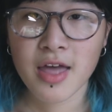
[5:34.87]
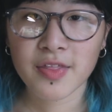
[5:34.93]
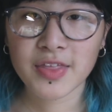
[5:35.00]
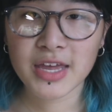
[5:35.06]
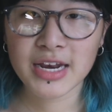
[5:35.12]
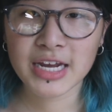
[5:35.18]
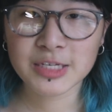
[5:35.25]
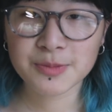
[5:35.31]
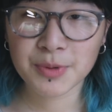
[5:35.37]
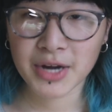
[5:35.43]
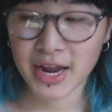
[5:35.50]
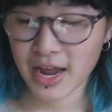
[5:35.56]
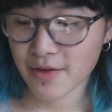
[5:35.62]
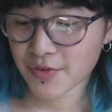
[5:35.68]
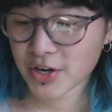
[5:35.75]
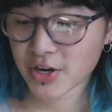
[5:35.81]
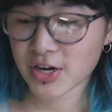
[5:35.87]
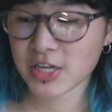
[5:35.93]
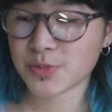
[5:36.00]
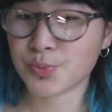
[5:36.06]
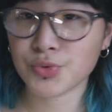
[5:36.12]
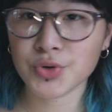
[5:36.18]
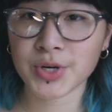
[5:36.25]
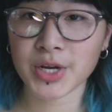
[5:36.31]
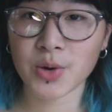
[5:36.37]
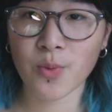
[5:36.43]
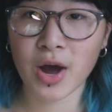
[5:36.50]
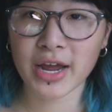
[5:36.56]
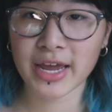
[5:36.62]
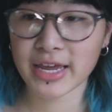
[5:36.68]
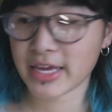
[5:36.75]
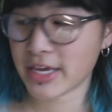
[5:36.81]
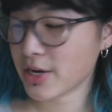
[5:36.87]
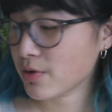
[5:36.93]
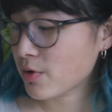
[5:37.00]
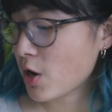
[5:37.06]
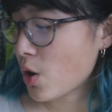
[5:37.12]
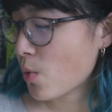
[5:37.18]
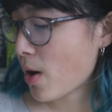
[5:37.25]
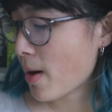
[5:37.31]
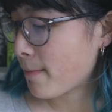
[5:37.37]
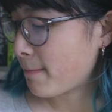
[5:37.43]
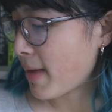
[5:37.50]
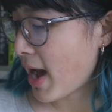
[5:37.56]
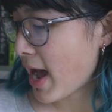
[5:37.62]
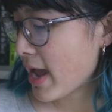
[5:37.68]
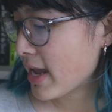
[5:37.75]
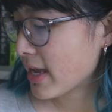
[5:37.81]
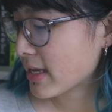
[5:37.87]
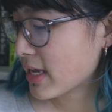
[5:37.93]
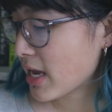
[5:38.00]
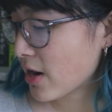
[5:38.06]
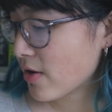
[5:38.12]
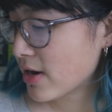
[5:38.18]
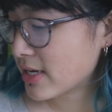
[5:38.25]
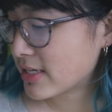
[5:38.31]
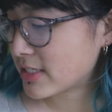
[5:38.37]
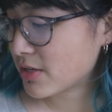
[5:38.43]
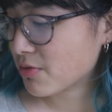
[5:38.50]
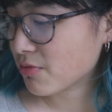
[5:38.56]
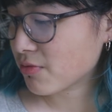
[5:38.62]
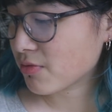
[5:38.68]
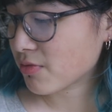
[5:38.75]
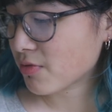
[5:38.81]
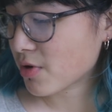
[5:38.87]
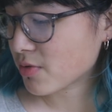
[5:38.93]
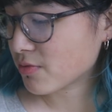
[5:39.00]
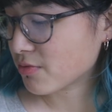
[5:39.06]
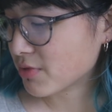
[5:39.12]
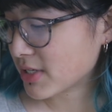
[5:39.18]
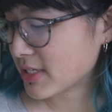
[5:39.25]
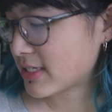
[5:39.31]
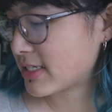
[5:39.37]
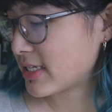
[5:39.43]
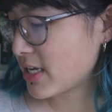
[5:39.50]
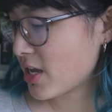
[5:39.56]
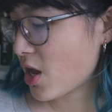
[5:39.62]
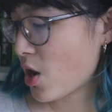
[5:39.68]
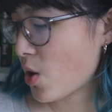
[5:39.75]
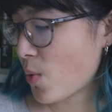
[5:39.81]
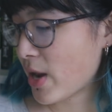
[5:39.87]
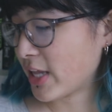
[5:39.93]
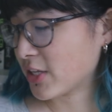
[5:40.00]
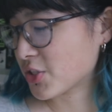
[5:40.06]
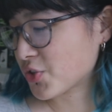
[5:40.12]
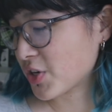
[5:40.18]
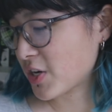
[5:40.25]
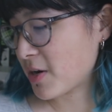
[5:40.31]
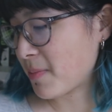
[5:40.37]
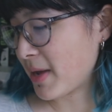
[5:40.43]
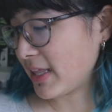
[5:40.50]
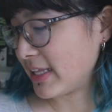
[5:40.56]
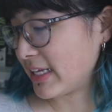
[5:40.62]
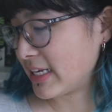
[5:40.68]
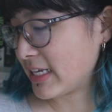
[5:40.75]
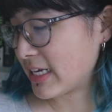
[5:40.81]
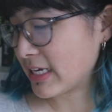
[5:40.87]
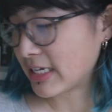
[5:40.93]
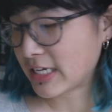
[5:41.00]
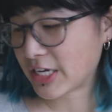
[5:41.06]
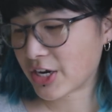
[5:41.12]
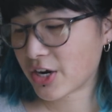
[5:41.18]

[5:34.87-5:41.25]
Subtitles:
The next book I have here is Brooding YA Hero by Carrie Dirisio, illustrated by Lindsey.